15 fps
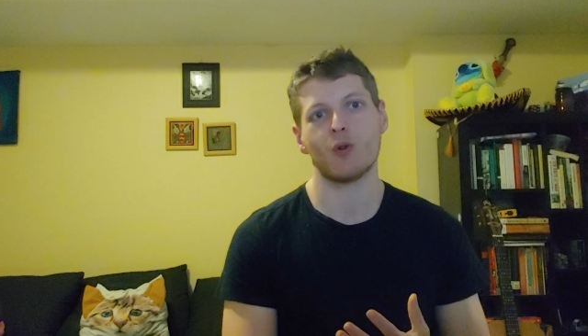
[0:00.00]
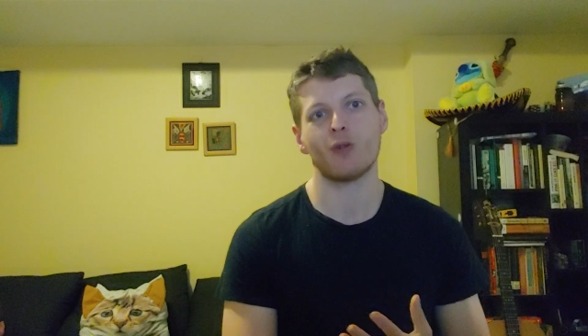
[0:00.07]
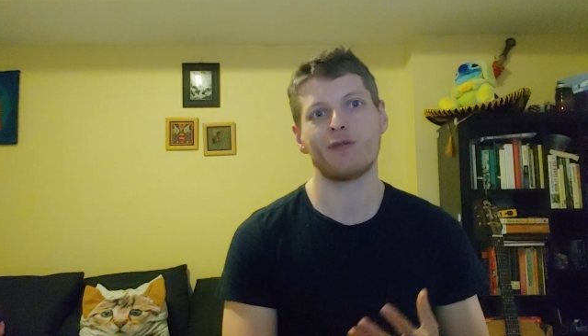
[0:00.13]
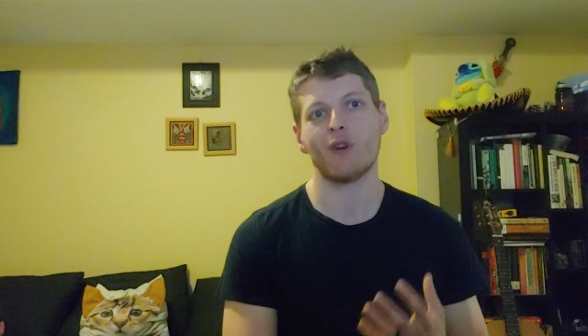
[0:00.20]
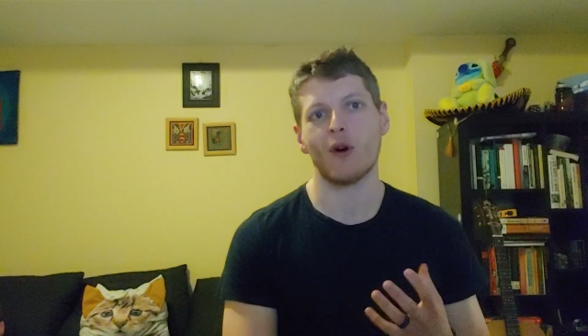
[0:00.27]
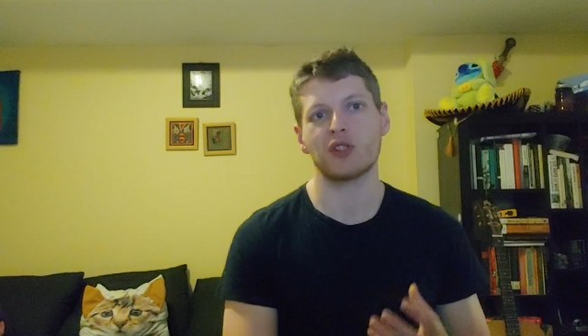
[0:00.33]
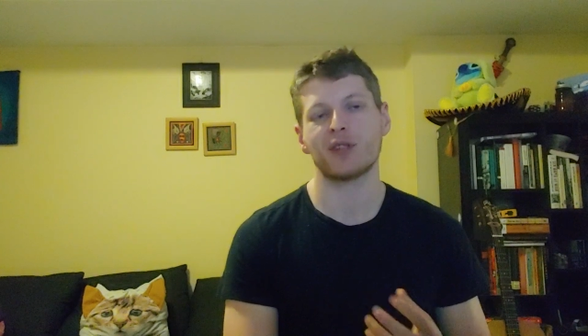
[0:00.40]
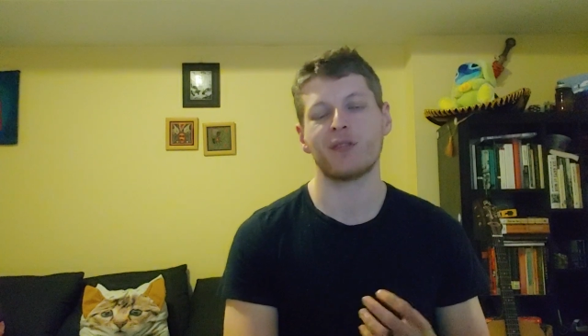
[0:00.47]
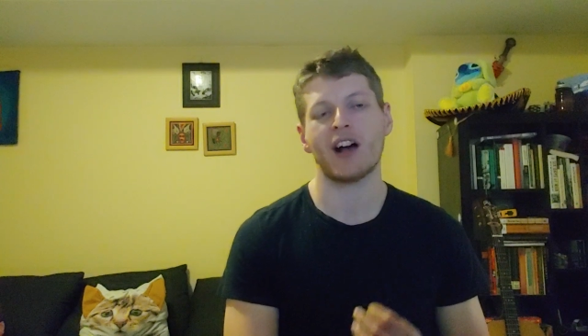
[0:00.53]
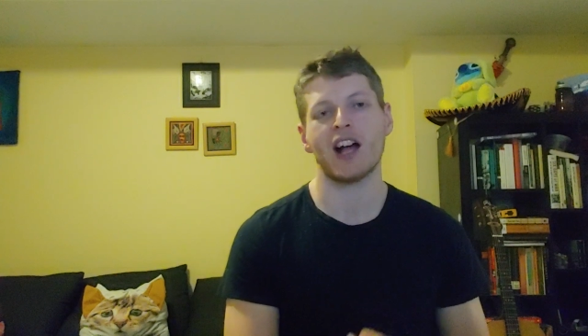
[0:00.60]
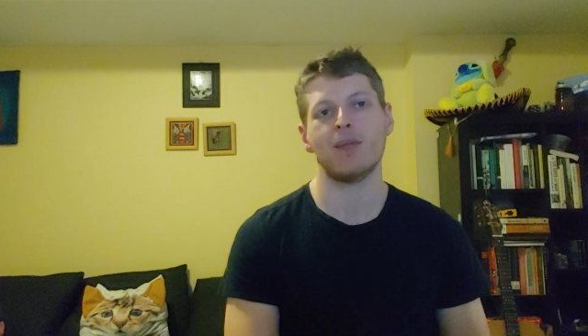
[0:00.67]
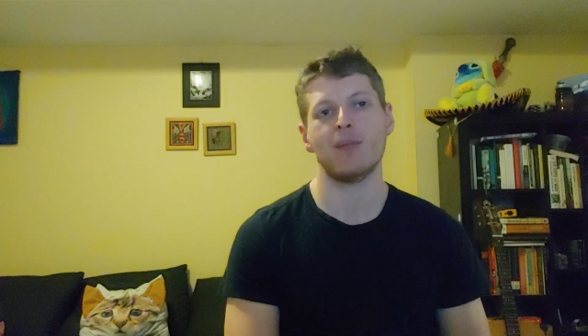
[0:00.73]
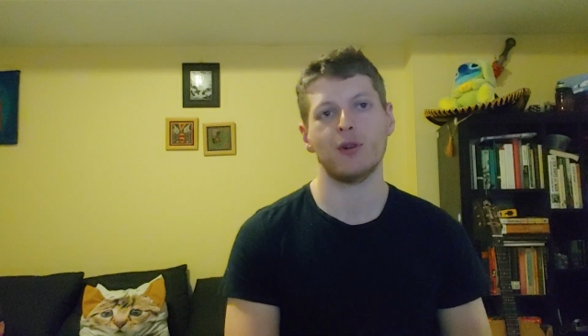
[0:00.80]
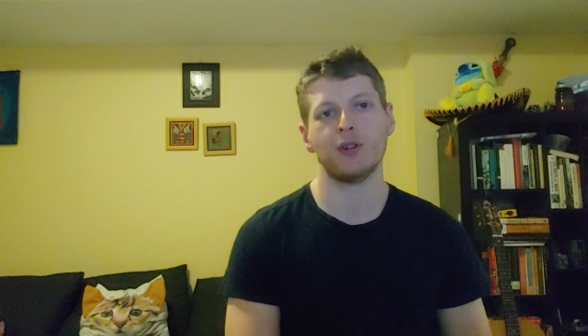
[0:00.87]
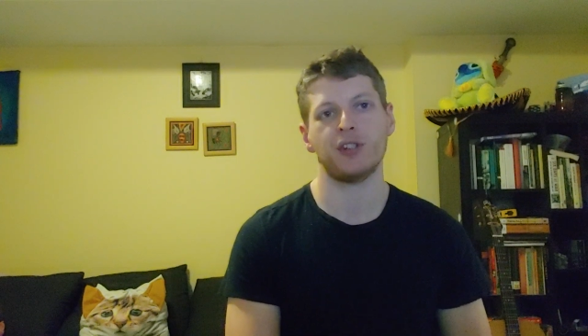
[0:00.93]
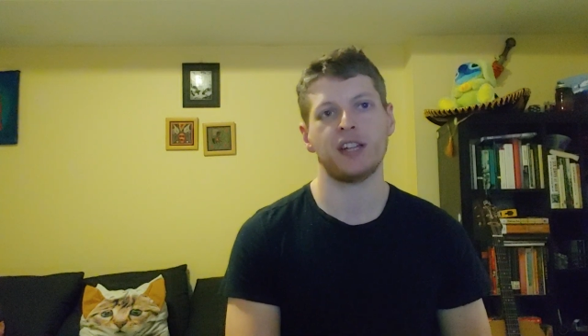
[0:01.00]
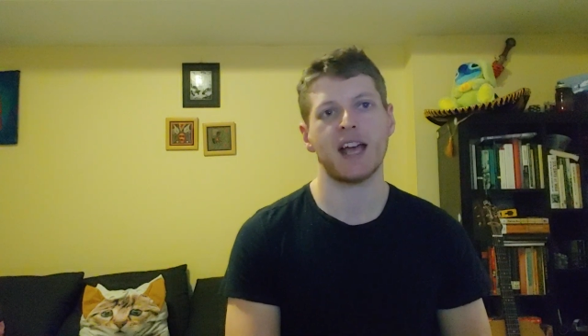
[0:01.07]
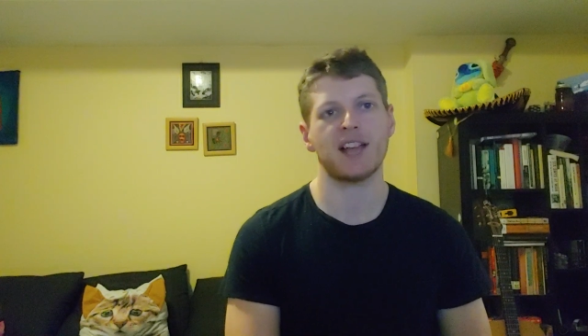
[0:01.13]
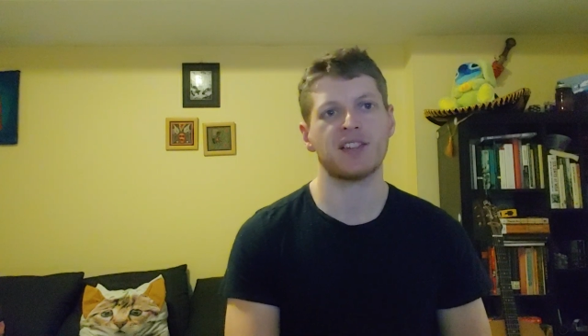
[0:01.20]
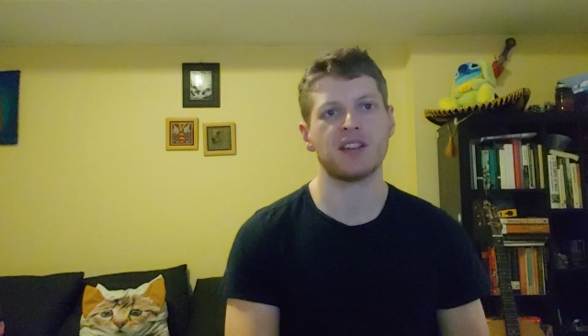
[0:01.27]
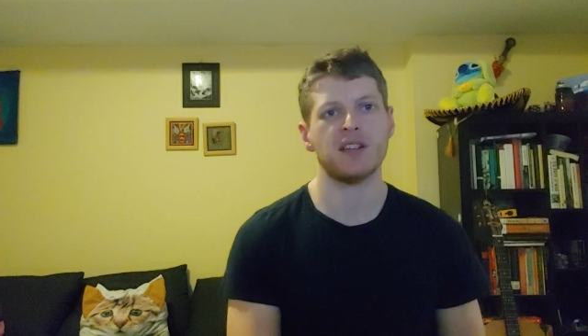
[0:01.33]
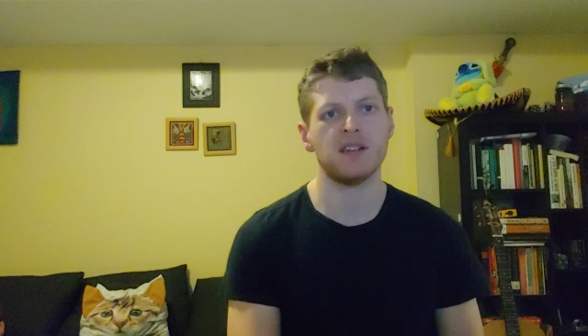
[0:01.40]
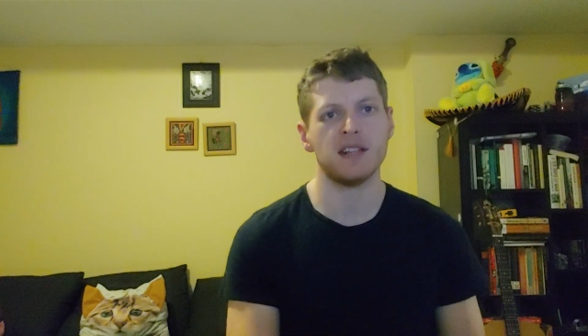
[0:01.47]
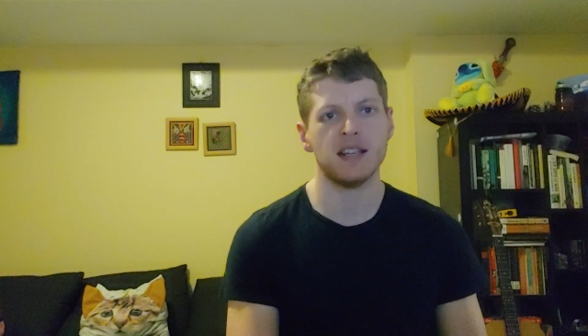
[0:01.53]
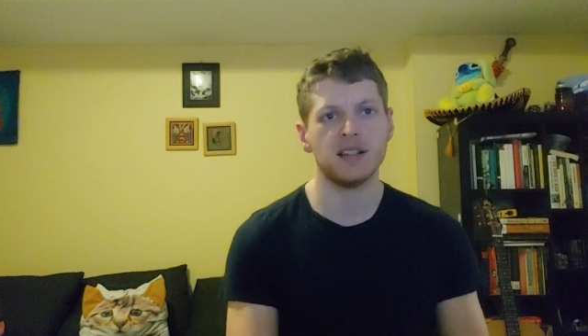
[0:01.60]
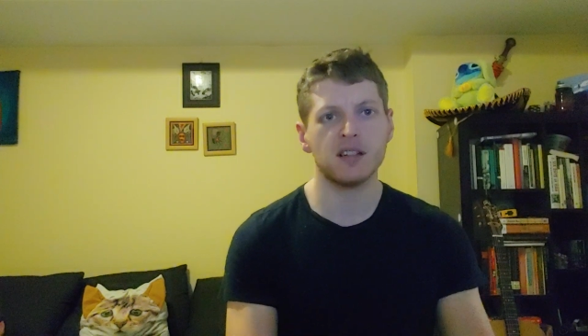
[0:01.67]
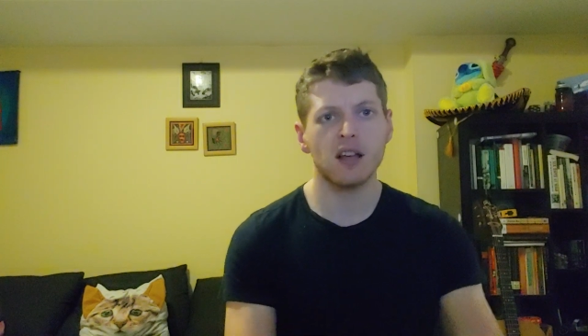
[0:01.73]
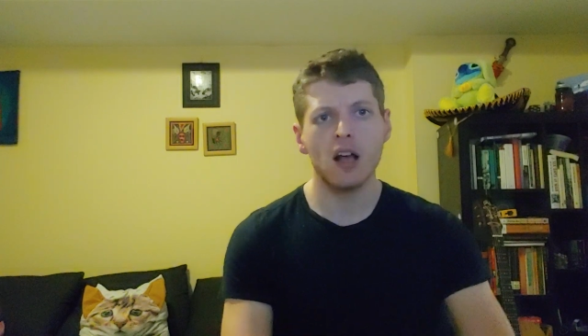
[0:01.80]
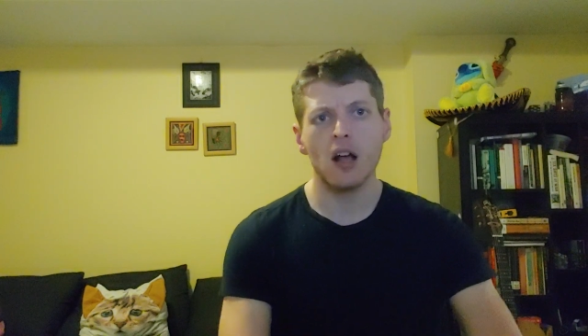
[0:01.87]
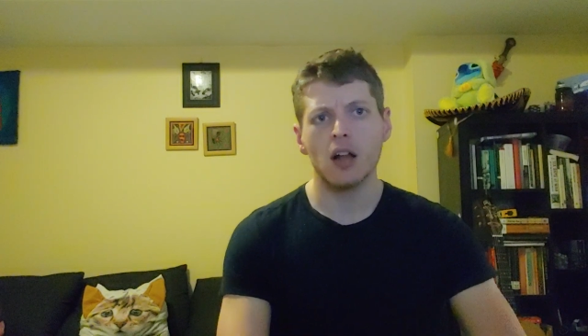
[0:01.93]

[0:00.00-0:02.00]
or falsifiability as a neat,